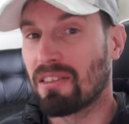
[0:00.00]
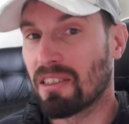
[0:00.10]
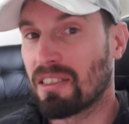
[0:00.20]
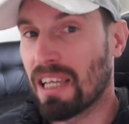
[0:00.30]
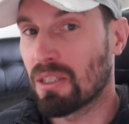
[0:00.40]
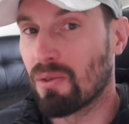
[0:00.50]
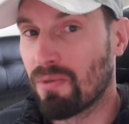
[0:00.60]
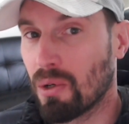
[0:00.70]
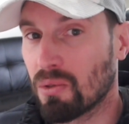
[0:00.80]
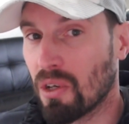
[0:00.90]
success with
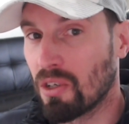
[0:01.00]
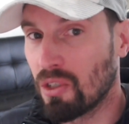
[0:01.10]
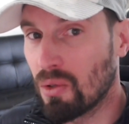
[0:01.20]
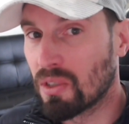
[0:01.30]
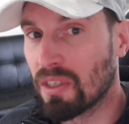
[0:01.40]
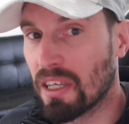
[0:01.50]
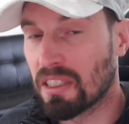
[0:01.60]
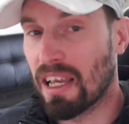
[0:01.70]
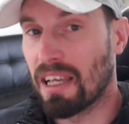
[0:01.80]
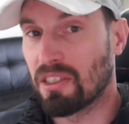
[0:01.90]
Reels using this as a